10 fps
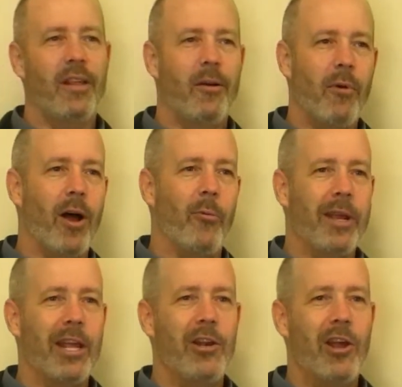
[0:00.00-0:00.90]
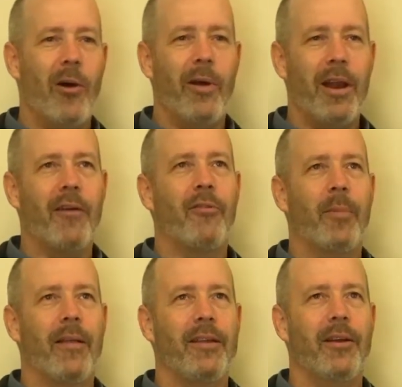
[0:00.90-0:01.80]
that, well, we can know enough
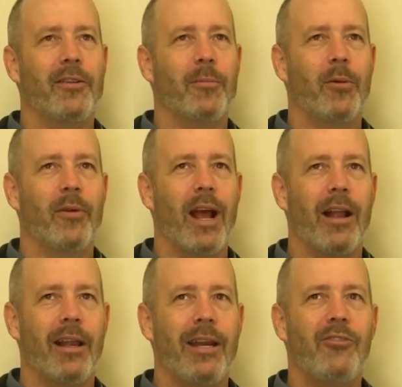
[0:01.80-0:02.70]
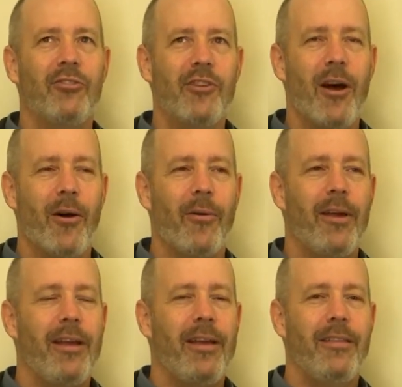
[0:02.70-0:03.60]
about the ultimate reality to know
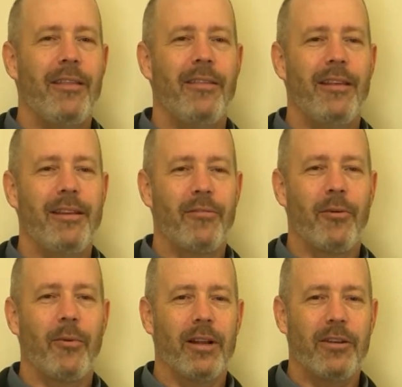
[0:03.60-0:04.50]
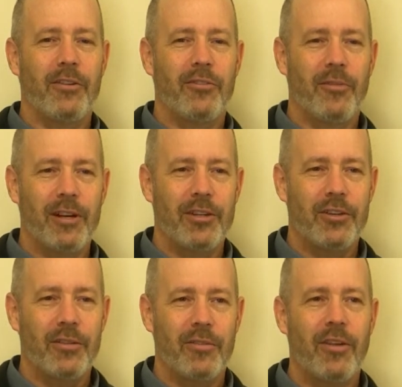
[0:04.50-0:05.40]
that the different religious
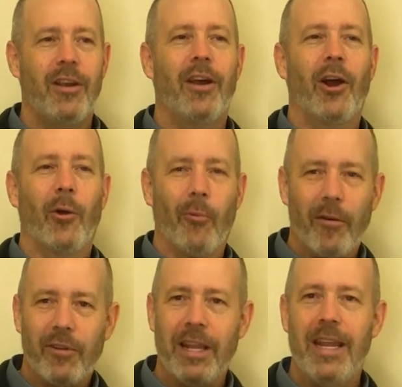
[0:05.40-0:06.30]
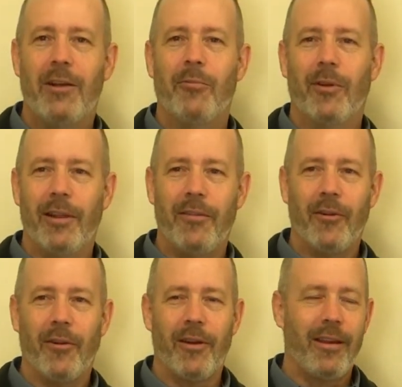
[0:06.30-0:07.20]
traditions are roughly equal in
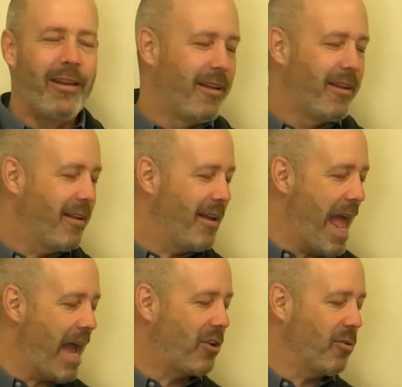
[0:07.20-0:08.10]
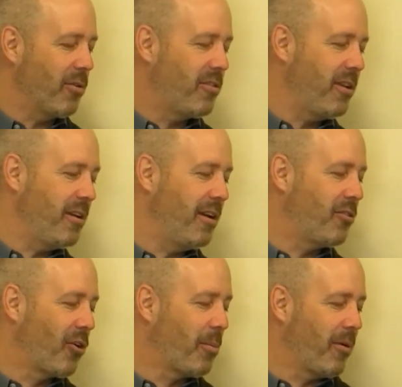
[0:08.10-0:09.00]
their uh, accuracy in
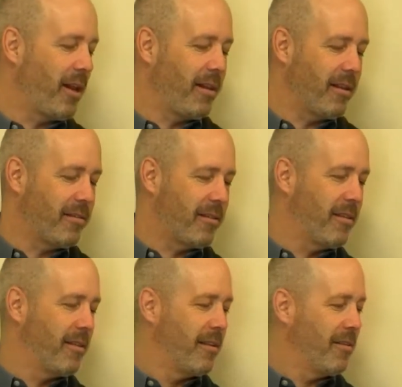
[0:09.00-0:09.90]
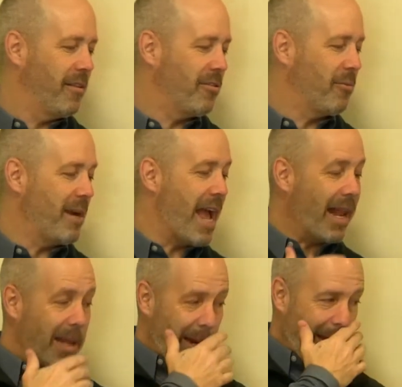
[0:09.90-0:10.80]
interpreting this, this
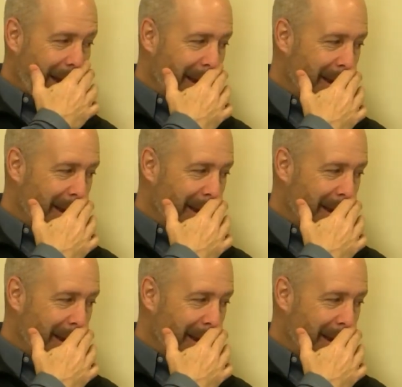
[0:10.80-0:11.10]
reality.